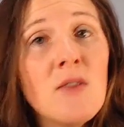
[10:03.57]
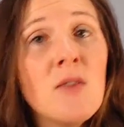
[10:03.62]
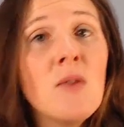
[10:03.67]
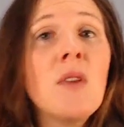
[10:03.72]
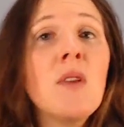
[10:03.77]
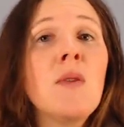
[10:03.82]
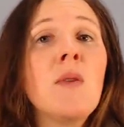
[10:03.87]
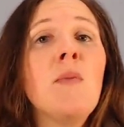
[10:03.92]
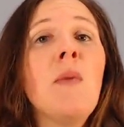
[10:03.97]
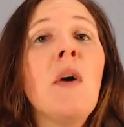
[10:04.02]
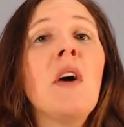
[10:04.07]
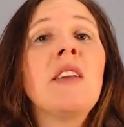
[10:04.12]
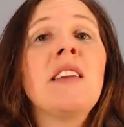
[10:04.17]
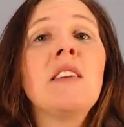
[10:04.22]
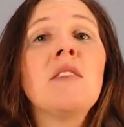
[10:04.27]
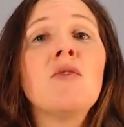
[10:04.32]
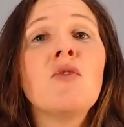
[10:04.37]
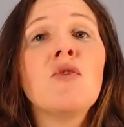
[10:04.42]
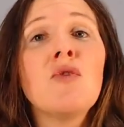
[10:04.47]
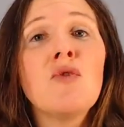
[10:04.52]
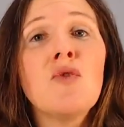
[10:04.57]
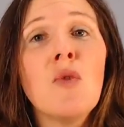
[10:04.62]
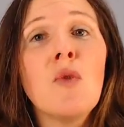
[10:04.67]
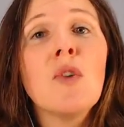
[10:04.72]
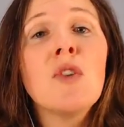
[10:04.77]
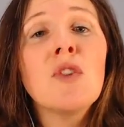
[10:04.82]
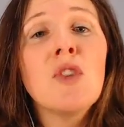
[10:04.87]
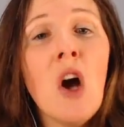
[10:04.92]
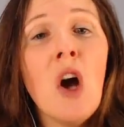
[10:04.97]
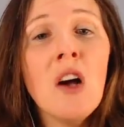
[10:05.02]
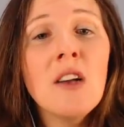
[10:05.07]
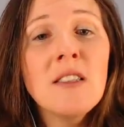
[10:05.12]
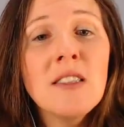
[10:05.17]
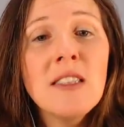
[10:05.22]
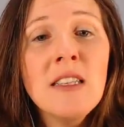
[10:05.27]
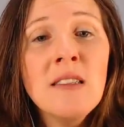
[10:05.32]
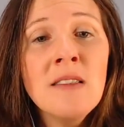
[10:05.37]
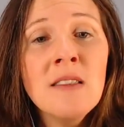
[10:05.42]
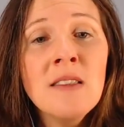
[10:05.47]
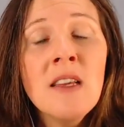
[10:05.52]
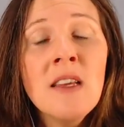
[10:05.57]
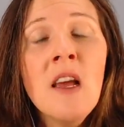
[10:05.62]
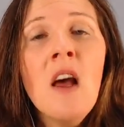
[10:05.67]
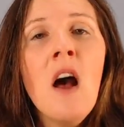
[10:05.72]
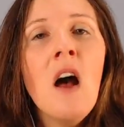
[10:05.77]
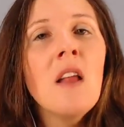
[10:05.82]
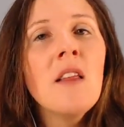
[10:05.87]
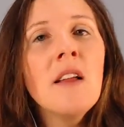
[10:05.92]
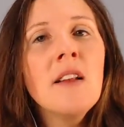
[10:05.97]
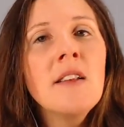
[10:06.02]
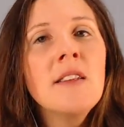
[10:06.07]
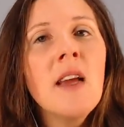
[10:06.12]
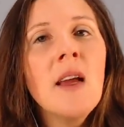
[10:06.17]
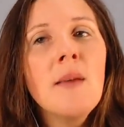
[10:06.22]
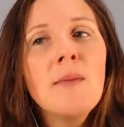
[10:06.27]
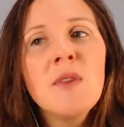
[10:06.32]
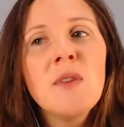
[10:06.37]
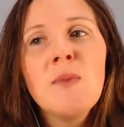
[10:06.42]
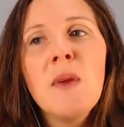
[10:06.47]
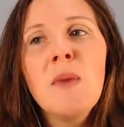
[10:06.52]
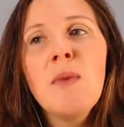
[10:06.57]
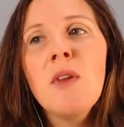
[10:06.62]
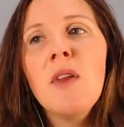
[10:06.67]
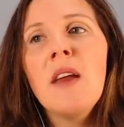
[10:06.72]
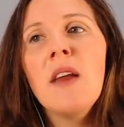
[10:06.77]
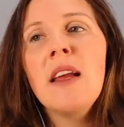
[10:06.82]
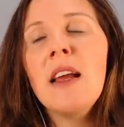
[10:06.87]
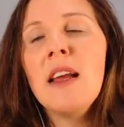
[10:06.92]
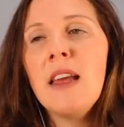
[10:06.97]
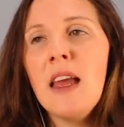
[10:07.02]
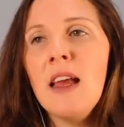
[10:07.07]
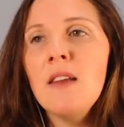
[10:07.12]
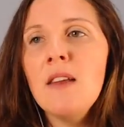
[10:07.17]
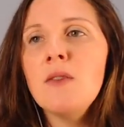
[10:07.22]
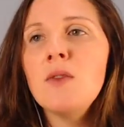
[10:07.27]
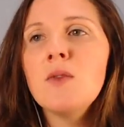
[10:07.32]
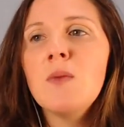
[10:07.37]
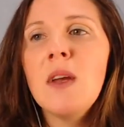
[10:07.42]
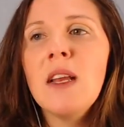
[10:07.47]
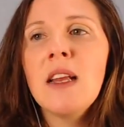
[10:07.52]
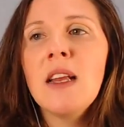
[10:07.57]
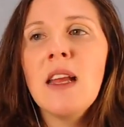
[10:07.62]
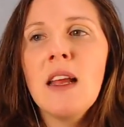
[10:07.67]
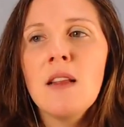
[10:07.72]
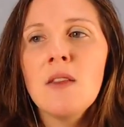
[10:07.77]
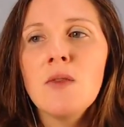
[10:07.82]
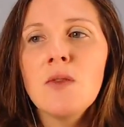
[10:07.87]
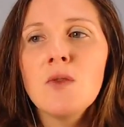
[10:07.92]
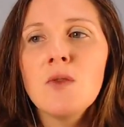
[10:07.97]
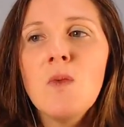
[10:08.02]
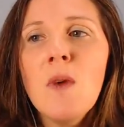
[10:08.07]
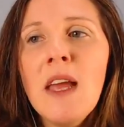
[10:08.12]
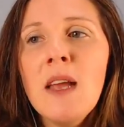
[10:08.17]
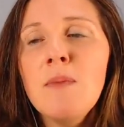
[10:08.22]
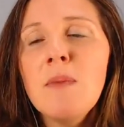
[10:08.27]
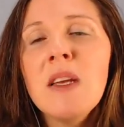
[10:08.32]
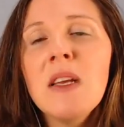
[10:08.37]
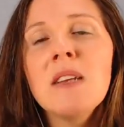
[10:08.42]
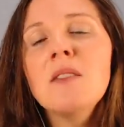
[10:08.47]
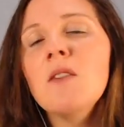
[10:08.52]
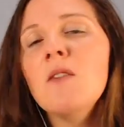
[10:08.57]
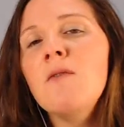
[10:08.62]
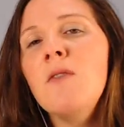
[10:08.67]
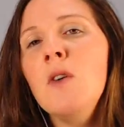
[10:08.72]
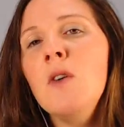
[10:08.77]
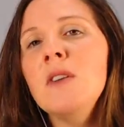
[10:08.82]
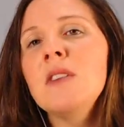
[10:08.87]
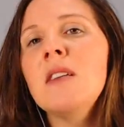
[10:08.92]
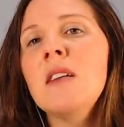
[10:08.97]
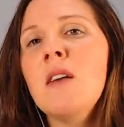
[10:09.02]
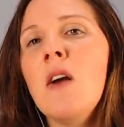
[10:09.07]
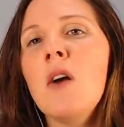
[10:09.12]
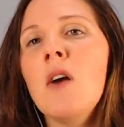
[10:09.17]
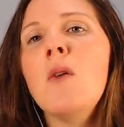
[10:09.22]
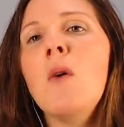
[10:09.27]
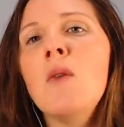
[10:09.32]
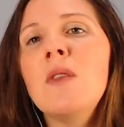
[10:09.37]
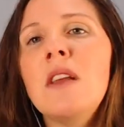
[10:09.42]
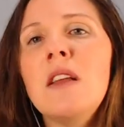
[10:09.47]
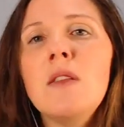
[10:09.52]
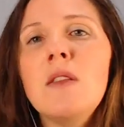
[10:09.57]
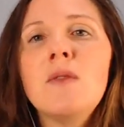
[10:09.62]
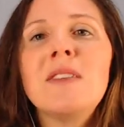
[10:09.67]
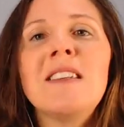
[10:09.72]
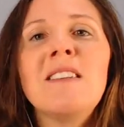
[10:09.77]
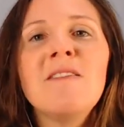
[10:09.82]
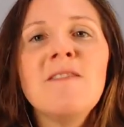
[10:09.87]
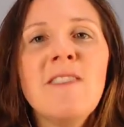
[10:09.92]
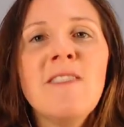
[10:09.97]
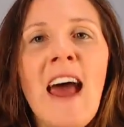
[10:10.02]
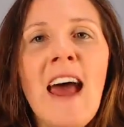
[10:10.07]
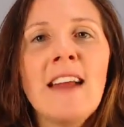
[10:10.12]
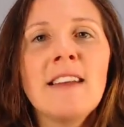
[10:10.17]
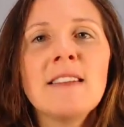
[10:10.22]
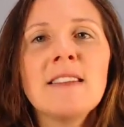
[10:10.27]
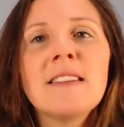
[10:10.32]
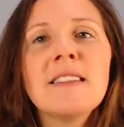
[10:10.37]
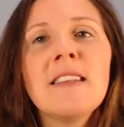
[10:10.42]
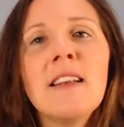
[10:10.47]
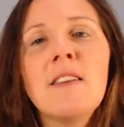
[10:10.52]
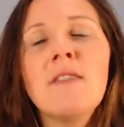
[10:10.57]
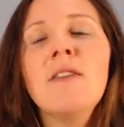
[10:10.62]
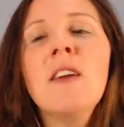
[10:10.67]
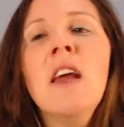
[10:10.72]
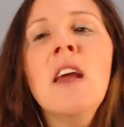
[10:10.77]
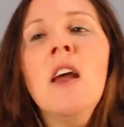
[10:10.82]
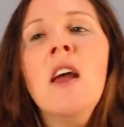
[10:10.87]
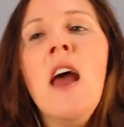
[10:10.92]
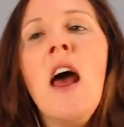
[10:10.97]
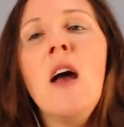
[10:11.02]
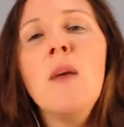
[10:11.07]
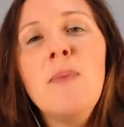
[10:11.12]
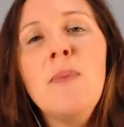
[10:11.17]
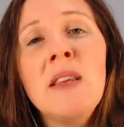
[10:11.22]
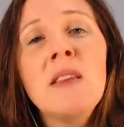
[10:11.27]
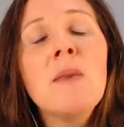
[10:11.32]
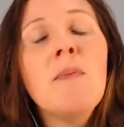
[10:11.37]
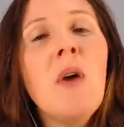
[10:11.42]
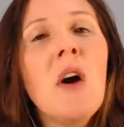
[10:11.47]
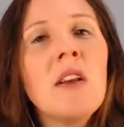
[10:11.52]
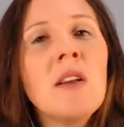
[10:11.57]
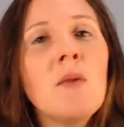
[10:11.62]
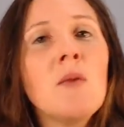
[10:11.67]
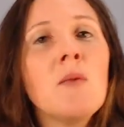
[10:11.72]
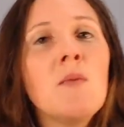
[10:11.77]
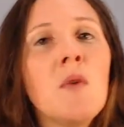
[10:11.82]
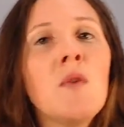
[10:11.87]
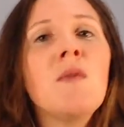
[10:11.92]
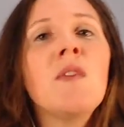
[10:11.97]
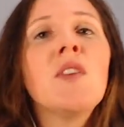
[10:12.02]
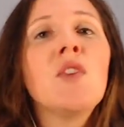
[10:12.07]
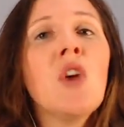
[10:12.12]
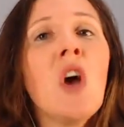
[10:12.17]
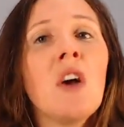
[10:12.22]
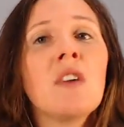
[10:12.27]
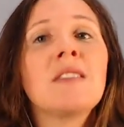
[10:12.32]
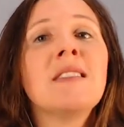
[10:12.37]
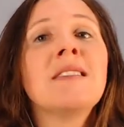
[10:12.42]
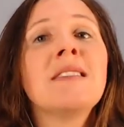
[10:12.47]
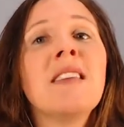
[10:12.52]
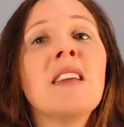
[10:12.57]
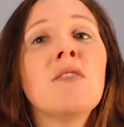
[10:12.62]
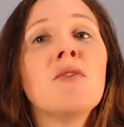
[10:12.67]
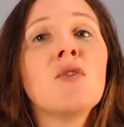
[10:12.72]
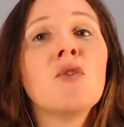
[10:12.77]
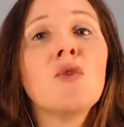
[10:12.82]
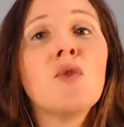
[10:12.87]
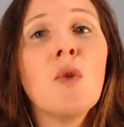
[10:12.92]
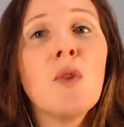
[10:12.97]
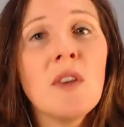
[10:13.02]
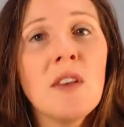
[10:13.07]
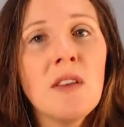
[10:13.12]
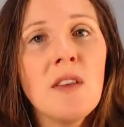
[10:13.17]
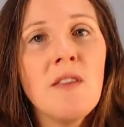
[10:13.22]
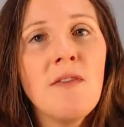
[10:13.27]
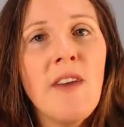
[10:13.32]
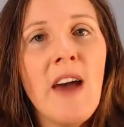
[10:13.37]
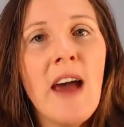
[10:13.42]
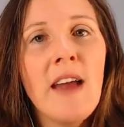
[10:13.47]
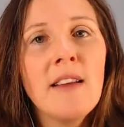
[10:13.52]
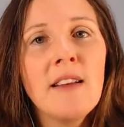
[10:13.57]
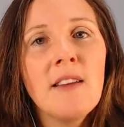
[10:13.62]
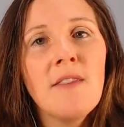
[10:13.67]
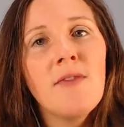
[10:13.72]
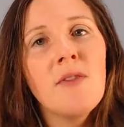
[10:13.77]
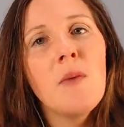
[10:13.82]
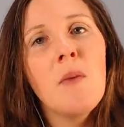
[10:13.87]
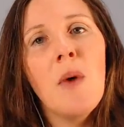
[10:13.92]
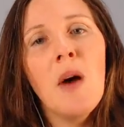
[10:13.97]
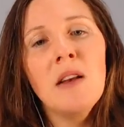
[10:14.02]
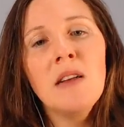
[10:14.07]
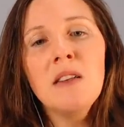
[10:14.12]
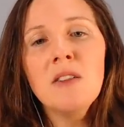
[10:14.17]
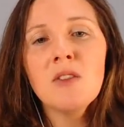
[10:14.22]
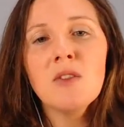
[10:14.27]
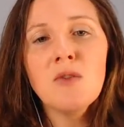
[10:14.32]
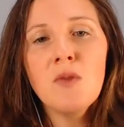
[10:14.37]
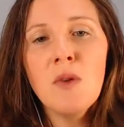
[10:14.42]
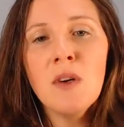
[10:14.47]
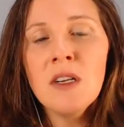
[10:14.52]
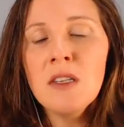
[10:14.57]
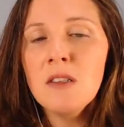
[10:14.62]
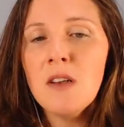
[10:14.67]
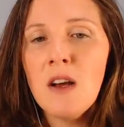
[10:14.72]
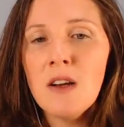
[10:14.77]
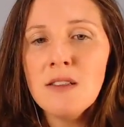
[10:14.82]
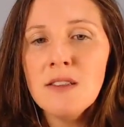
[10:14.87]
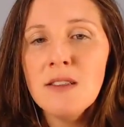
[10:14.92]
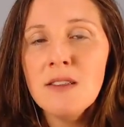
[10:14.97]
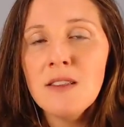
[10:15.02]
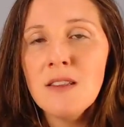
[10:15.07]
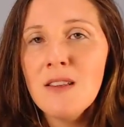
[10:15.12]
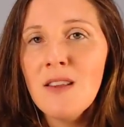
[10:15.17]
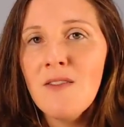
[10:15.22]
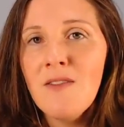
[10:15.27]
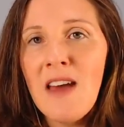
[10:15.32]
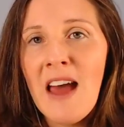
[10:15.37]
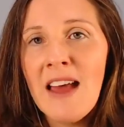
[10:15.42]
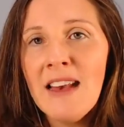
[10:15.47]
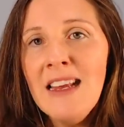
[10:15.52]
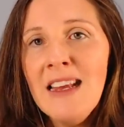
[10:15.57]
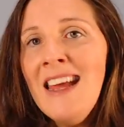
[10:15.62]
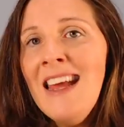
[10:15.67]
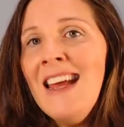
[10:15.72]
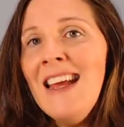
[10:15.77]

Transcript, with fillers: so that the body can store toxins. A lot of times people are like, I can't lose weight, I can't lose weight, because they're focusing on only losing fat instead of helping the body remove the toxins that are stored in the fat. And if the body's storing toxins in the fat,